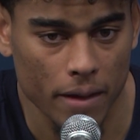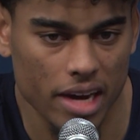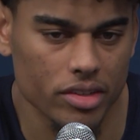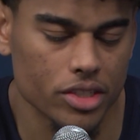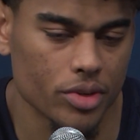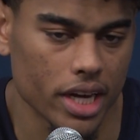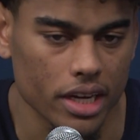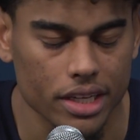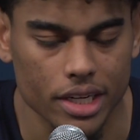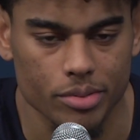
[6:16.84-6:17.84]
obviously, we got to
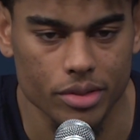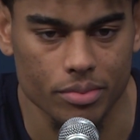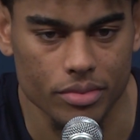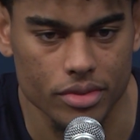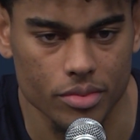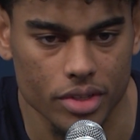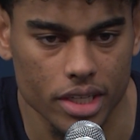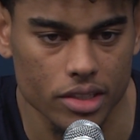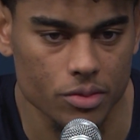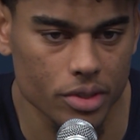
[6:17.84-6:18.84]
clean up some
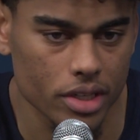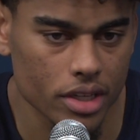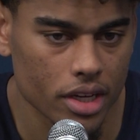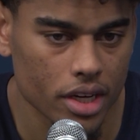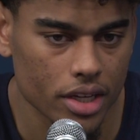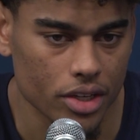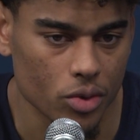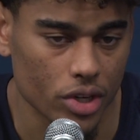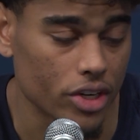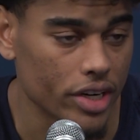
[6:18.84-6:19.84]
things, but you know,
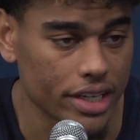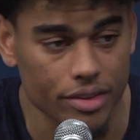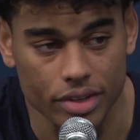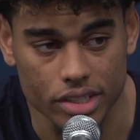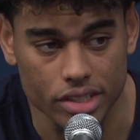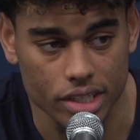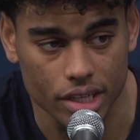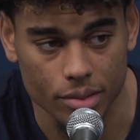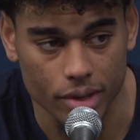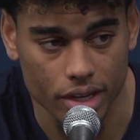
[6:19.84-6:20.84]
we're a great defensive
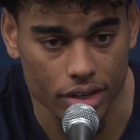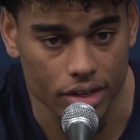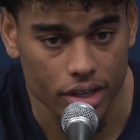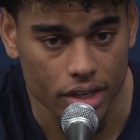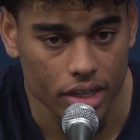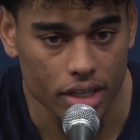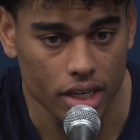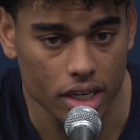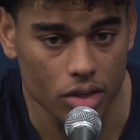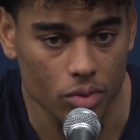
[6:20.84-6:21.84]
team, and
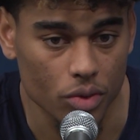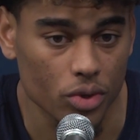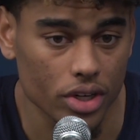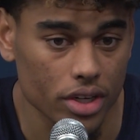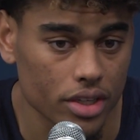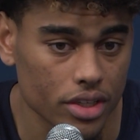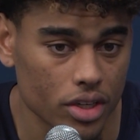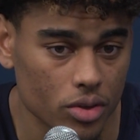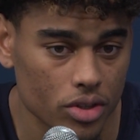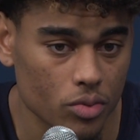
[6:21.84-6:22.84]
when
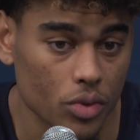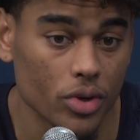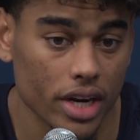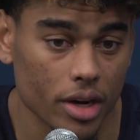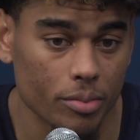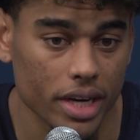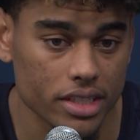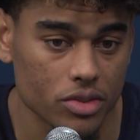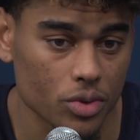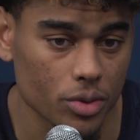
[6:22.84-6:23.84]
we're at our
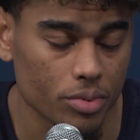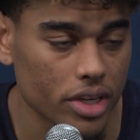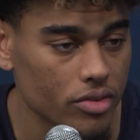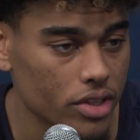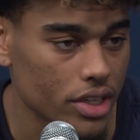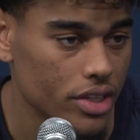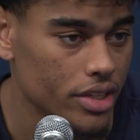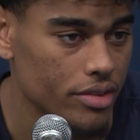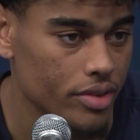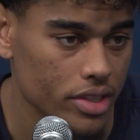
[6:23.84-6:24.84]
best is when we're playing really good
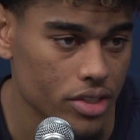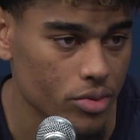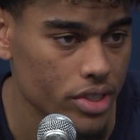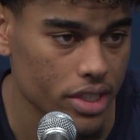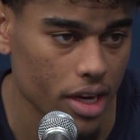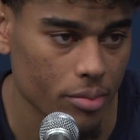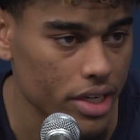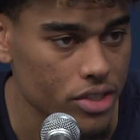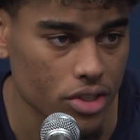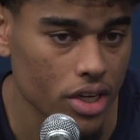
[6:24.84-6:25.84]
defense. So we just got to
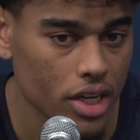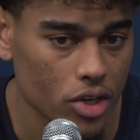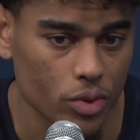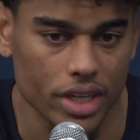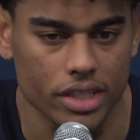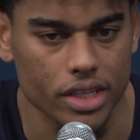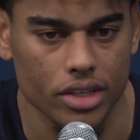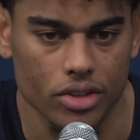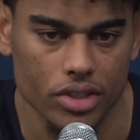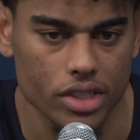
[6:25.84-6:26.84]
make sure we
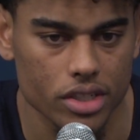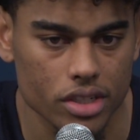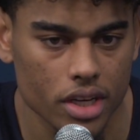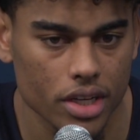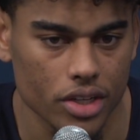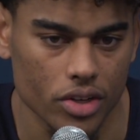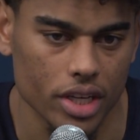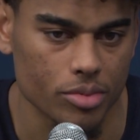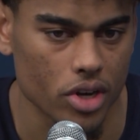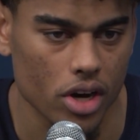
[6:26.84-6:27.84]
continue to just, you know,
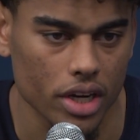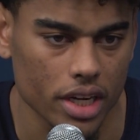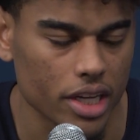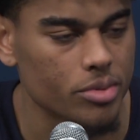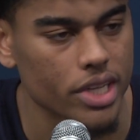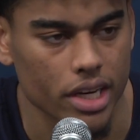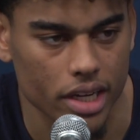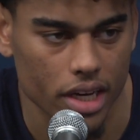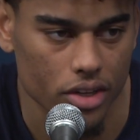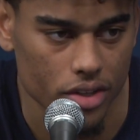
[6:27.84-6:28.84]
keep talking and keep staying
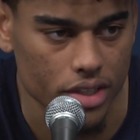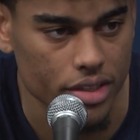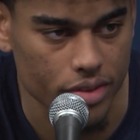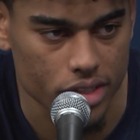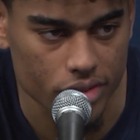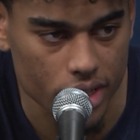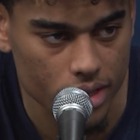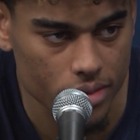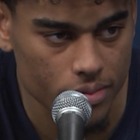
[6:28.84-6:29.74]
together on the defensive end.